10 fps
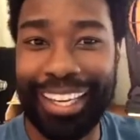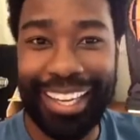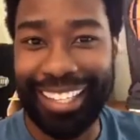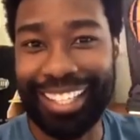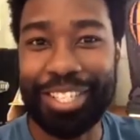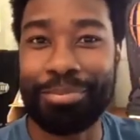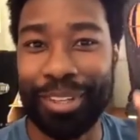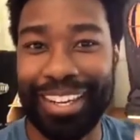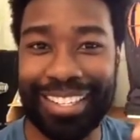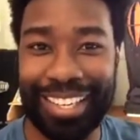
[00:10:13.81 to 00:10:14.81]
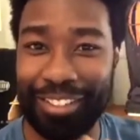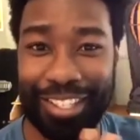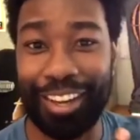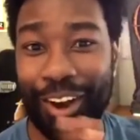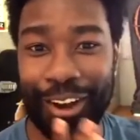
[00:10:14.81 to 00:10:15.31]
at this place, and it was
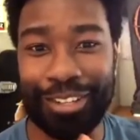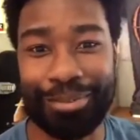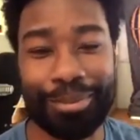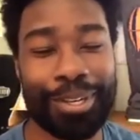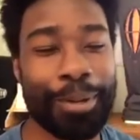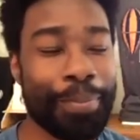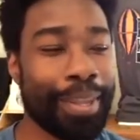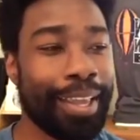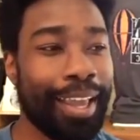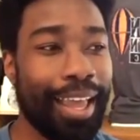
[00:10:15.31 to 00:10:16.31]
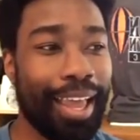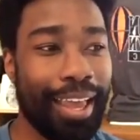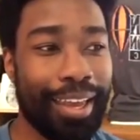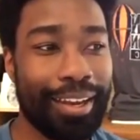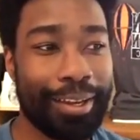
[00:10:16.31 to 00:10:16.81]
like awesome, you know,
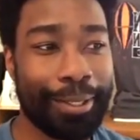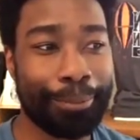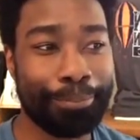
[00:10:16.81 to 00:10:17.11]
and um,